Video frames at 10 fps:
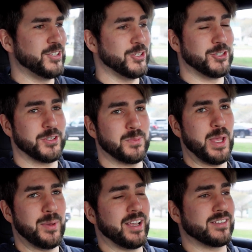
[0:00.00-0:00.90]
just
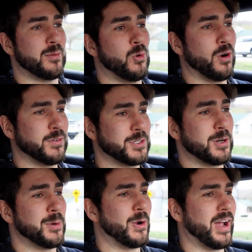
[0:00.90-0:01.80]
me because I'm more of a
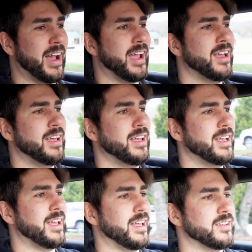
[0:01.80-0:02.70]
turbo guy,
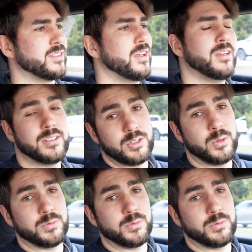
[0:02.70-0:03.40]
is you